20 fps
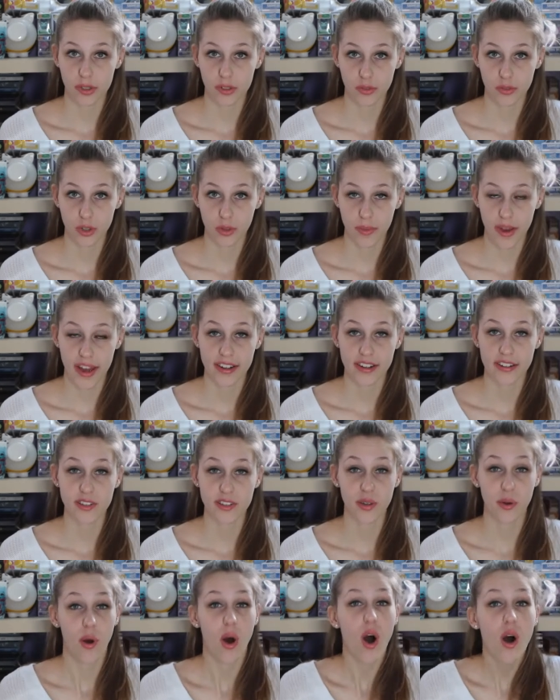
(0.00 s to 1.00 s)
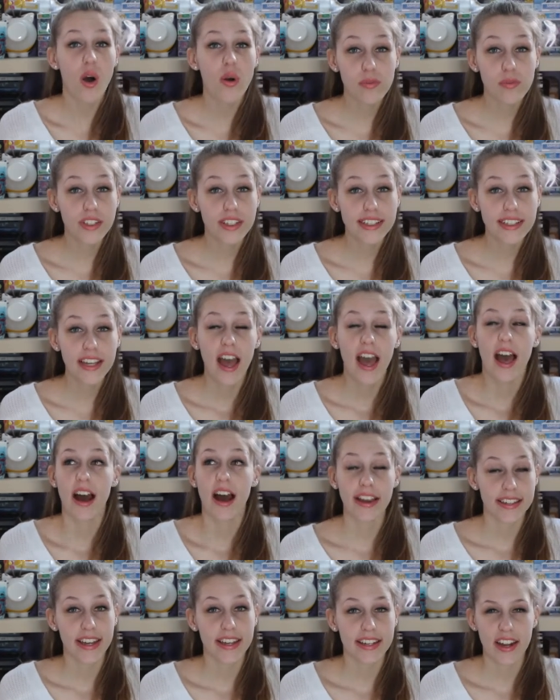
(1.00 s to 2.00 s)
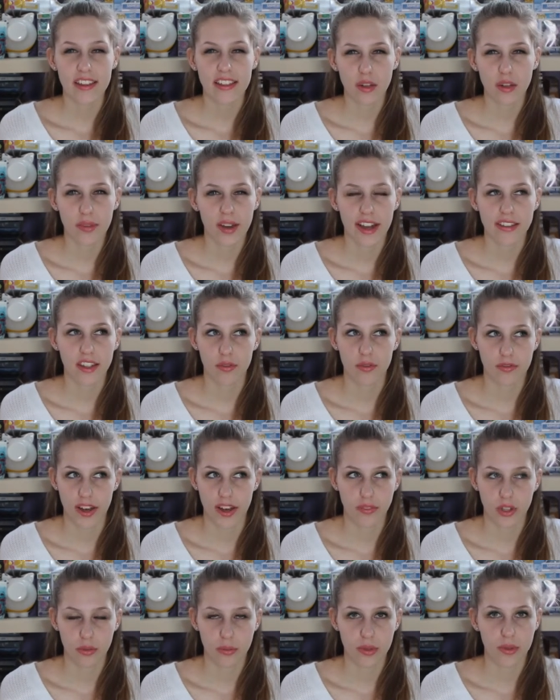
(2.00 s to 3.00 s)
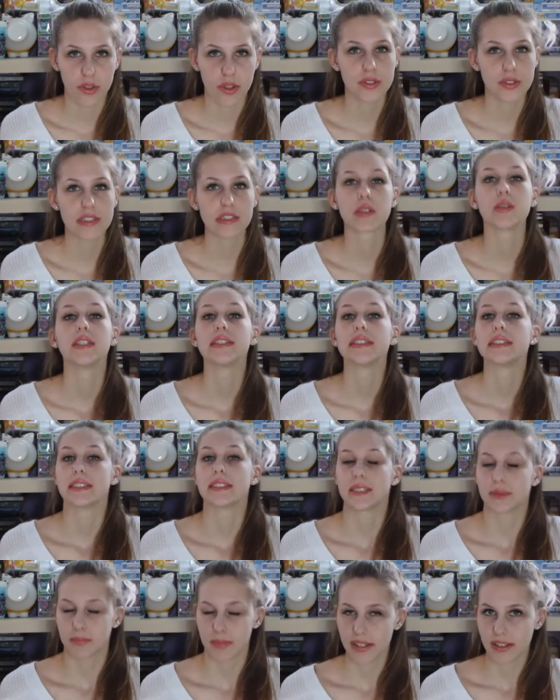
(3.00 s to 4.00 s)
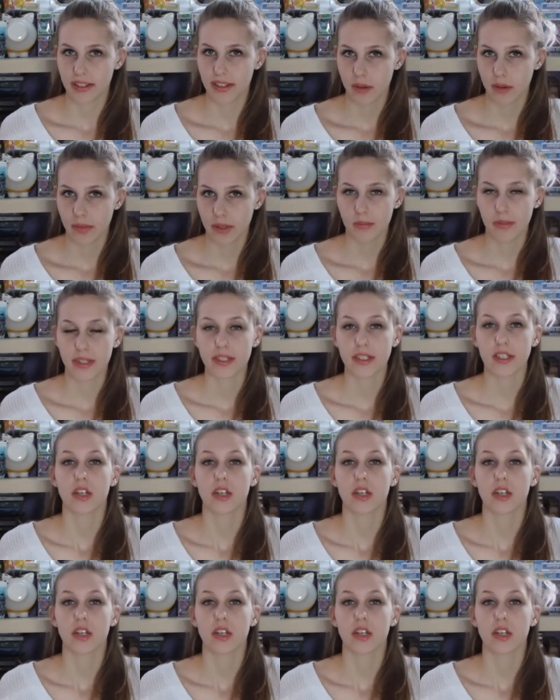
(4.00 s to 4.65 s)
format, so hopefully I get it. I think I'm behind like 5 other people though, so might not happen. But